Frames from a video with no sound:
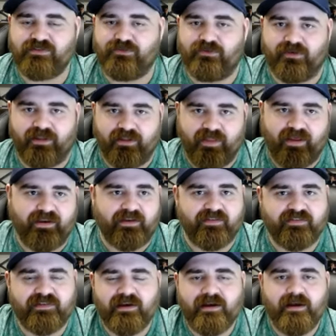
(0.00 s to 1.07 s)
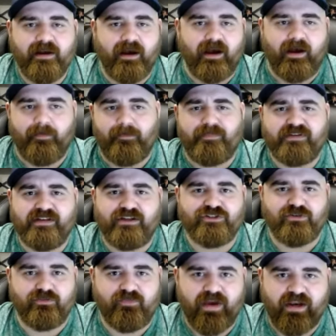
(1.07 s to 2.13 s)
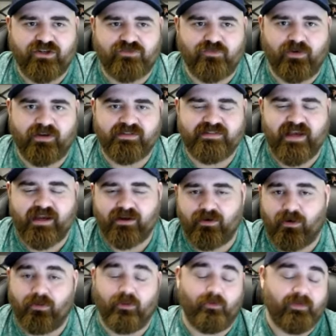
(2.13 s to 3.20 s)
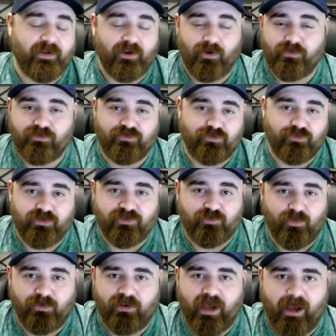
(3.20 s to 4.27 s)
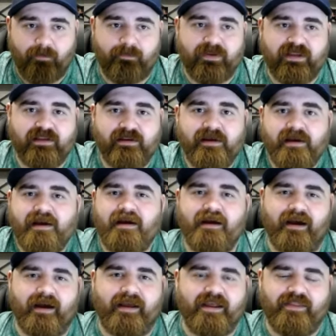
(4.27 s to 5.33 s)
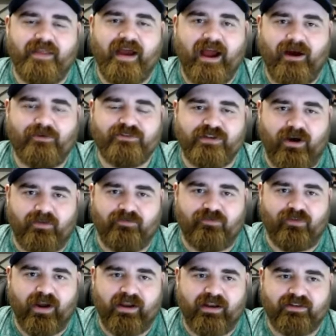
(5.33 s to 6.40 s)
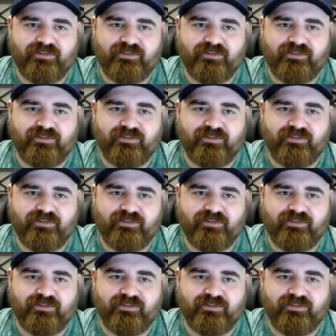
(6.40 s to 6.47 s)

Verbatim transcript: Certainly, that is a potential advantage for Gonzaga, although we know the students will not be uh, in the house on Friday.